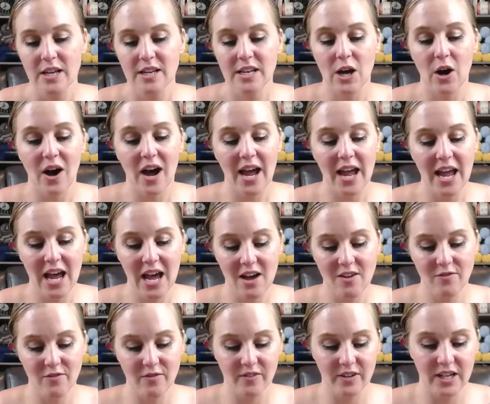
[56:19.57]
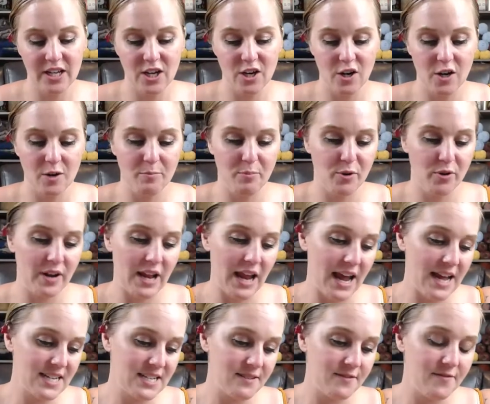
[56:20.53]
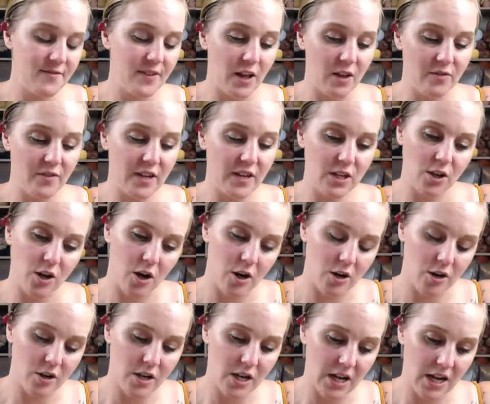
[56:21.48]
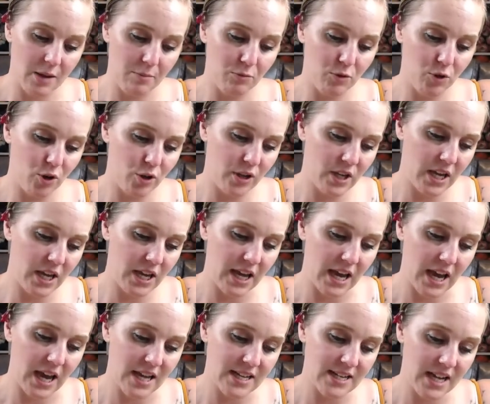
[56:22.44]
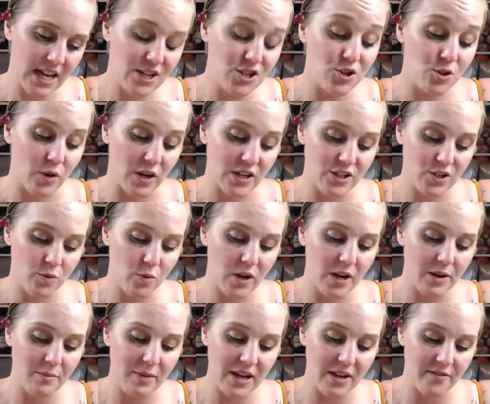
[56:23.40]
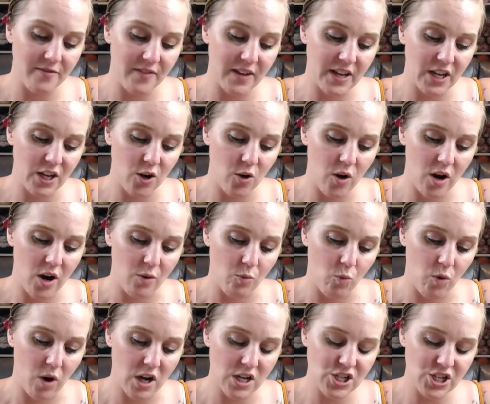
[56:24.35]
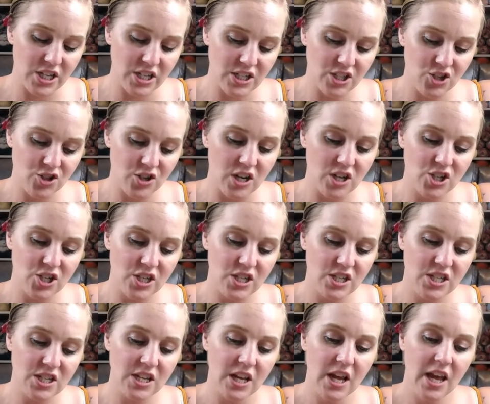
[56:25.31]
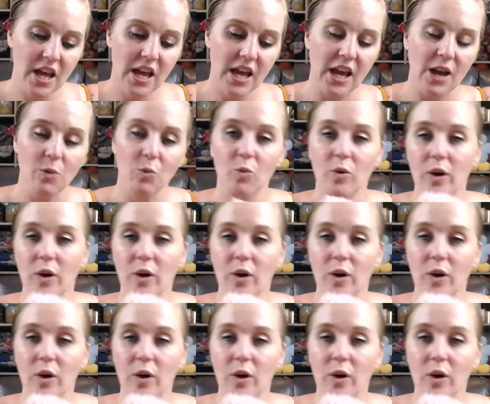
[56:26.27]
Now I have here Bernat Velvet yarn, and I'm looking at, I do, I do want to make a video on washing instructions and